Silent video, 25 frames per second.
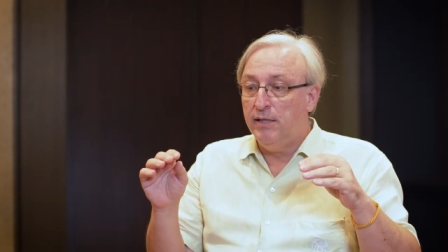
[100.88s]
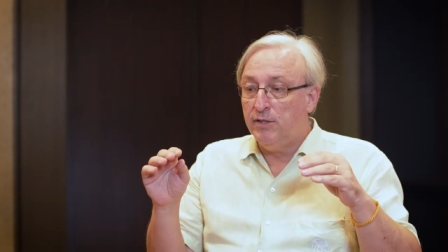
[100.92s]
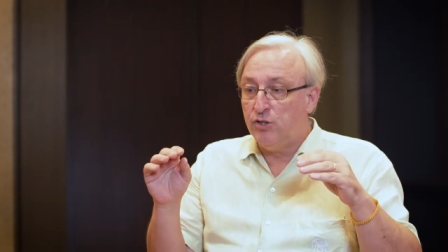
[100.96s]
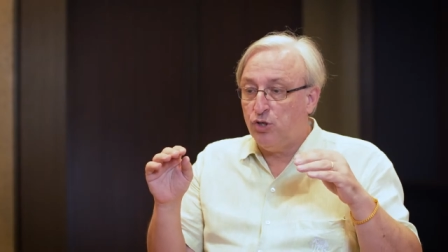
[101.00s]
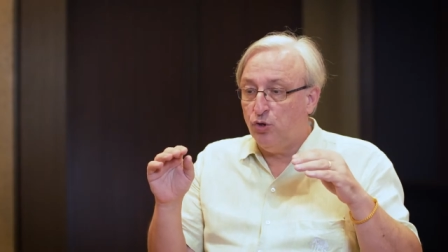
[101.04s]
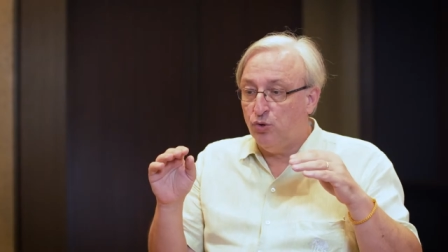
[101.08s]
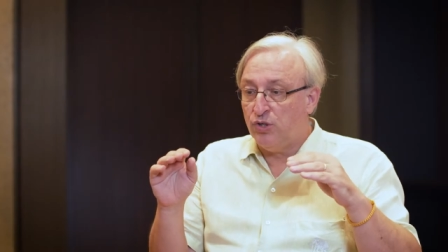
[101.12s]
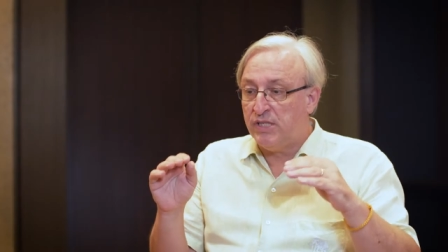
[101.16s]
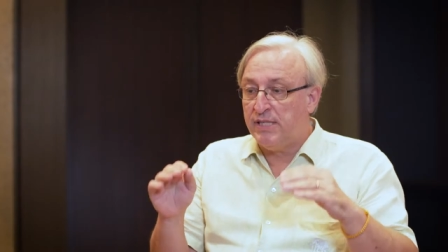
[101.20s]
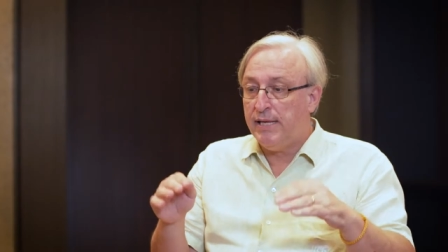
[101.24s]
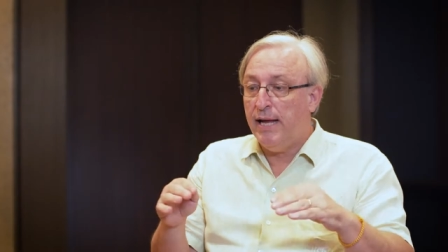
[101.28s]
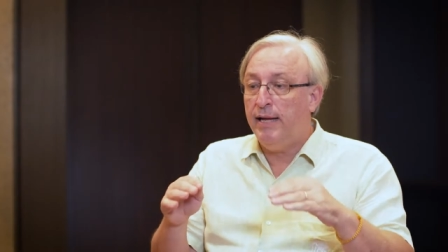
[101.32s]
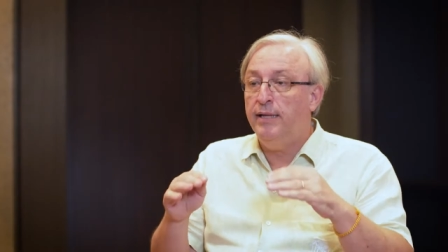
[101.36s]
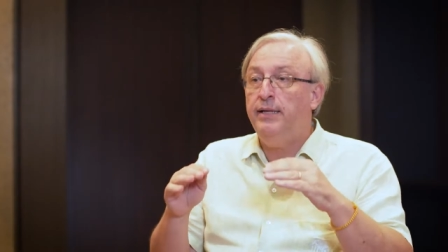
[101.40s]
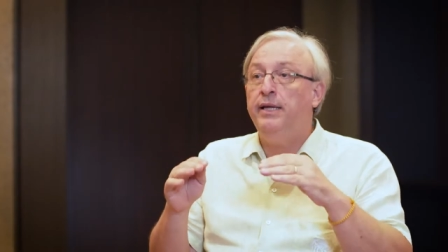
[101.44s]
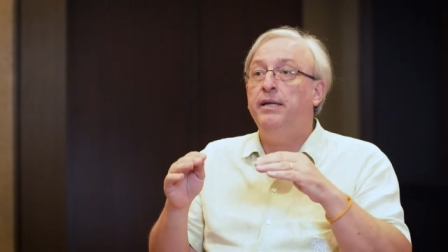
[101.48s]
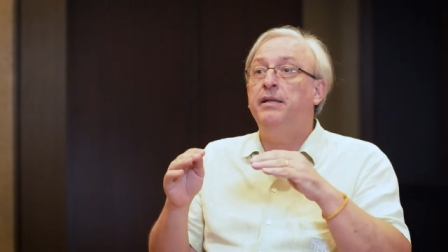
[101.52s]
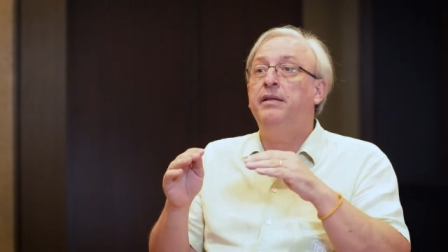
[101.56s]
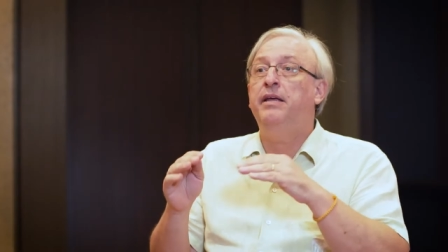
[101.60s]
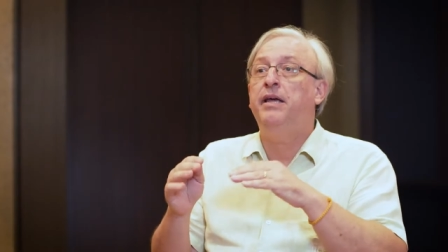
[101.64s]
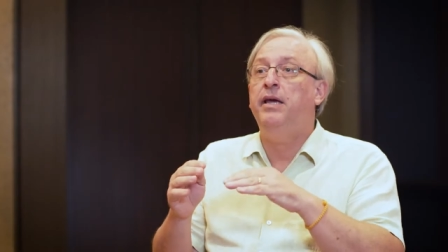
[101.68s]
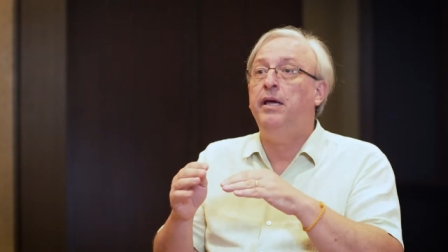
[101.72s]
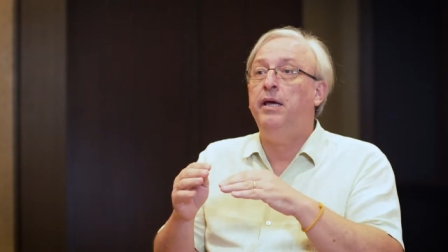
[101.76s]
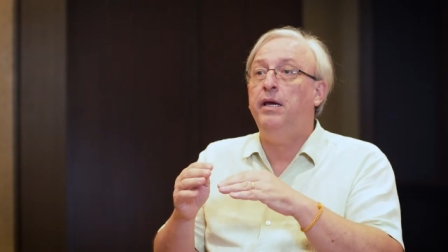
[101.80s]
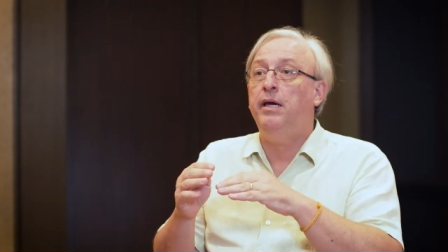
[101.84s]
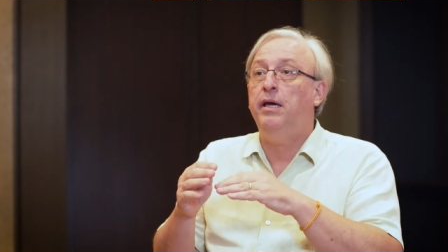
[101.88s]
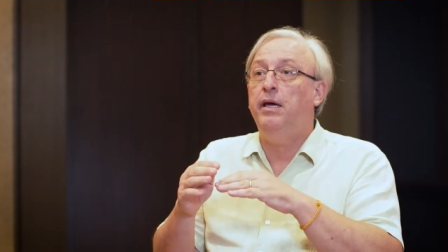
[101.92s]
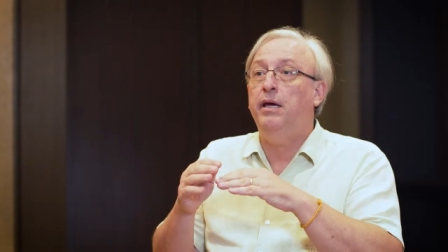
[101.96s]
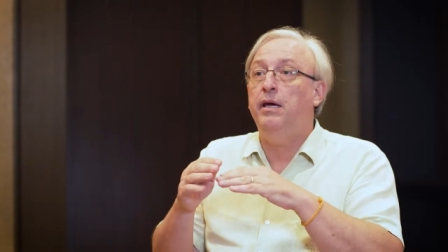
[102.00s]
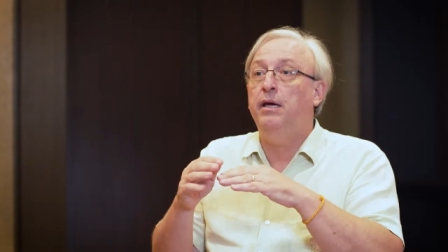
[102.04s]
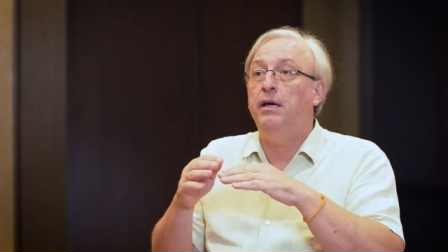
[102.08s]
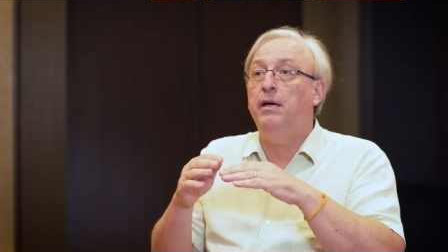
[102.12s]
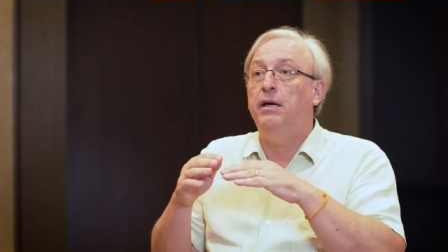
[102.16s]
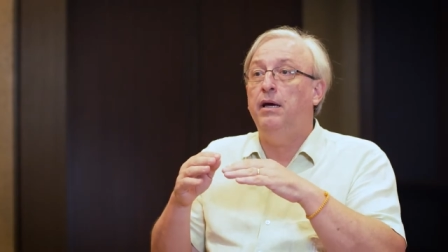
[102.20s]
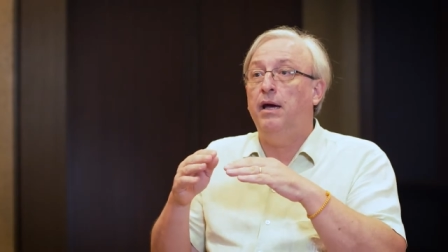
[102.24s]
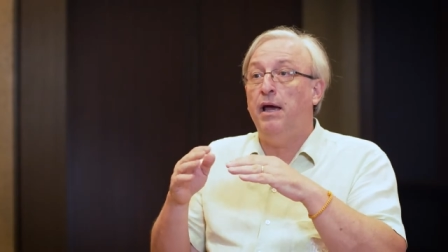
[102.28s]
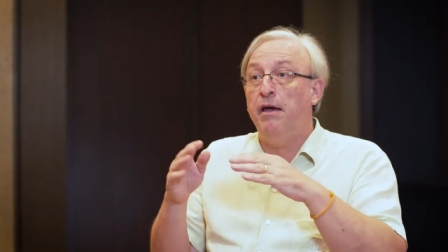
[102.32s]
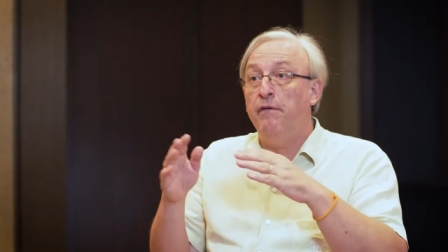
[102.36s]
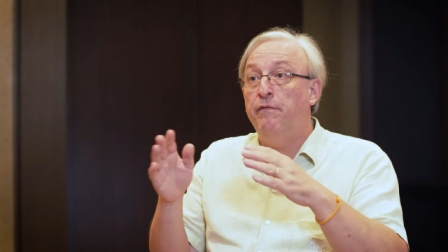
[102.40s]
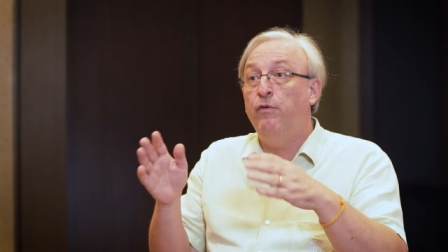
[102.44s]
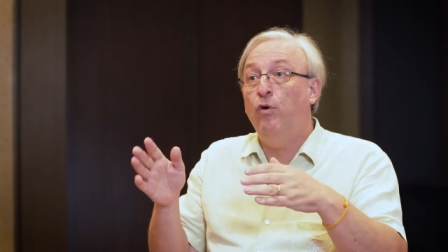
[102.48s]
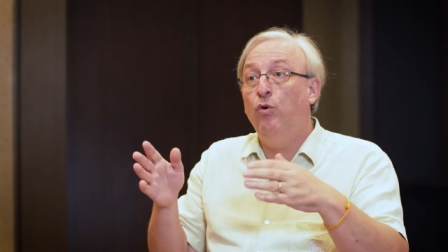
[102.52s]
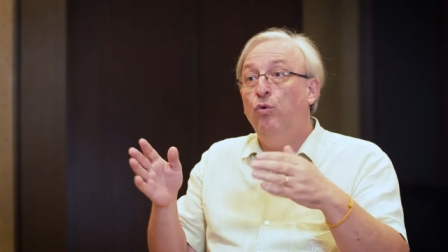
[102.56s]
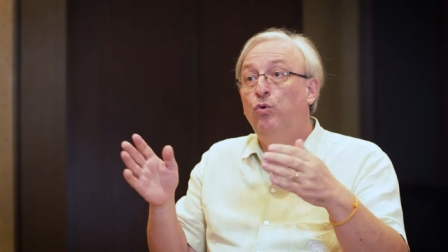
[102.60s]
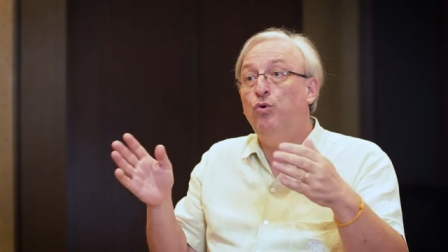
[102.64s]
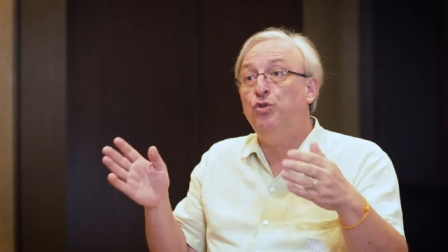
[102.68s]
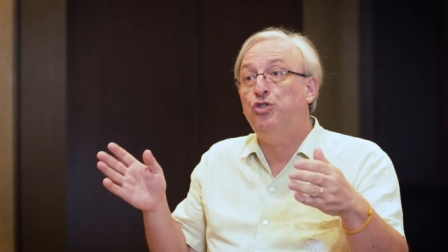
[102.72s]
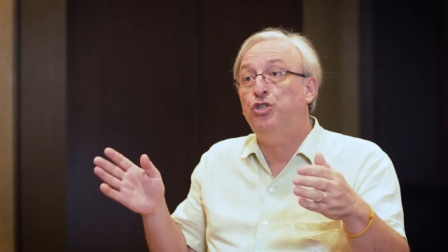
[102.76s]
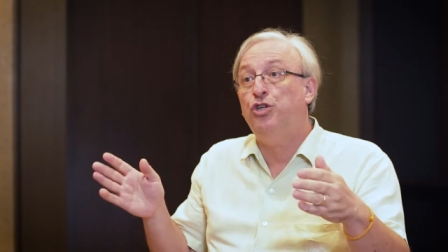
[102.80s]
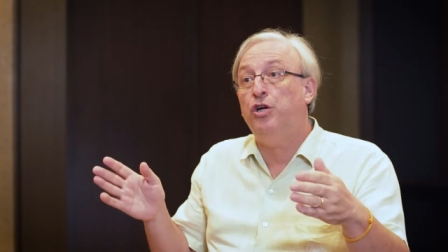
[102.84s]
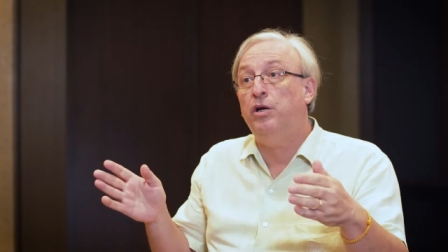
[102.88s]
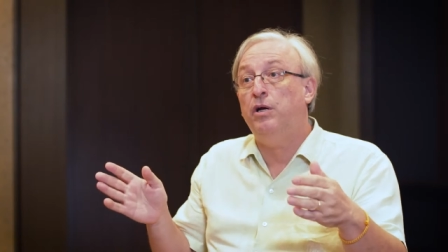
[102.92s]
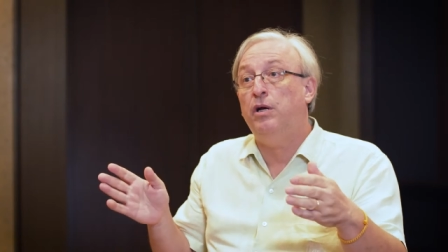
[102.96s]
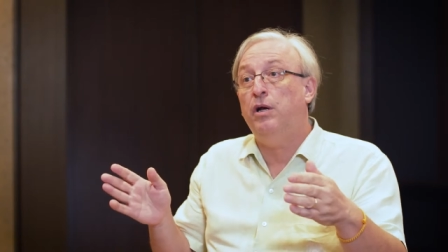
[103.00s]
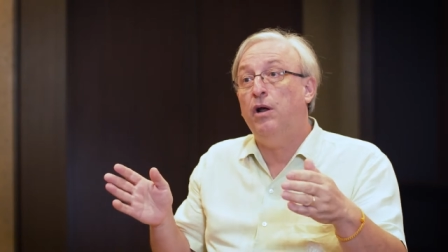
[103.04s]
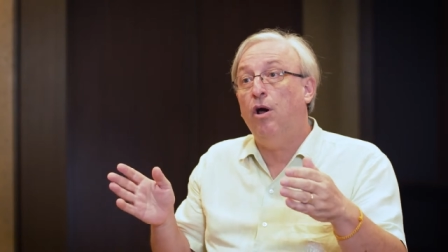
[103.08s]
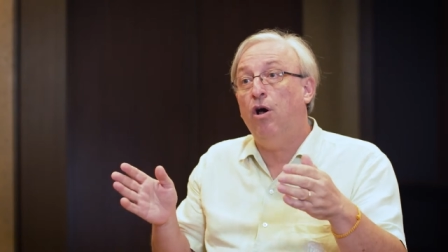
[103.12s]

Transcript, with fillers: So studying the evolution